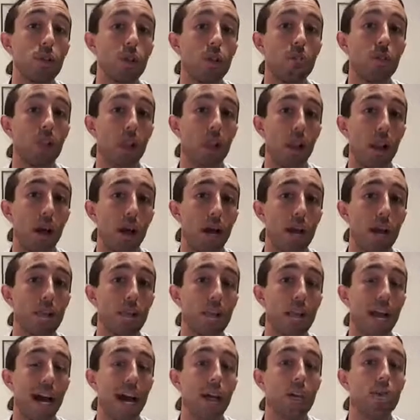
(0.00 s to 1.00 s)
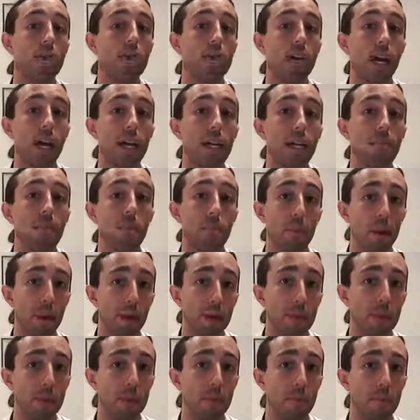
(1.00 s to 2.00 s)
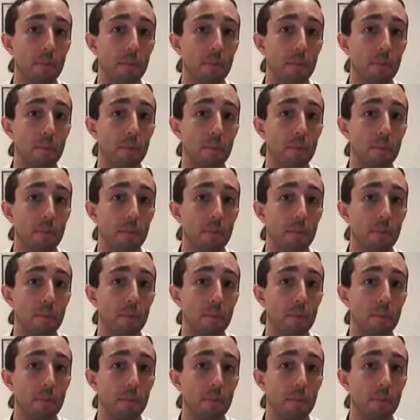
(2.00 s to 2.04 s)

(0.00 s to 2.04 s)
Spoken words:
to last outside of a person